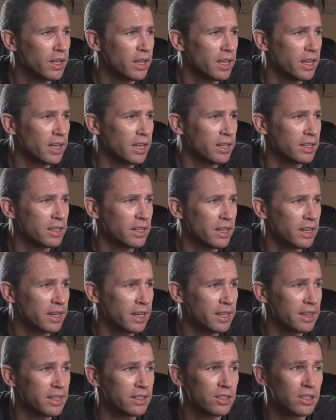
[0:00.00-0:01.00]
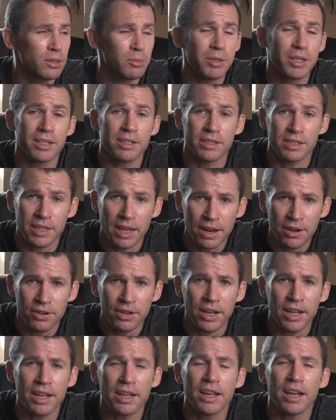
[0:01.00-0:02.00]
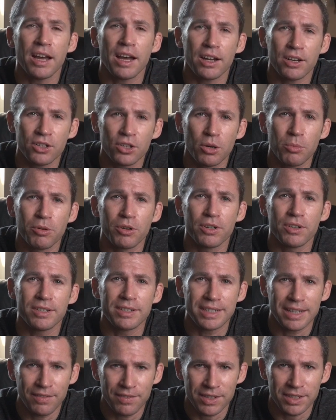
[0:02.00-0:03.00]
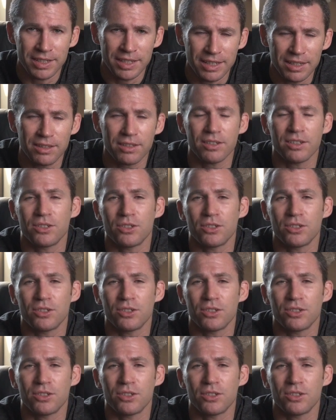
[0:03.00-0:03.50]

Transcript: And again, that's going to be on Saturday, October 17th.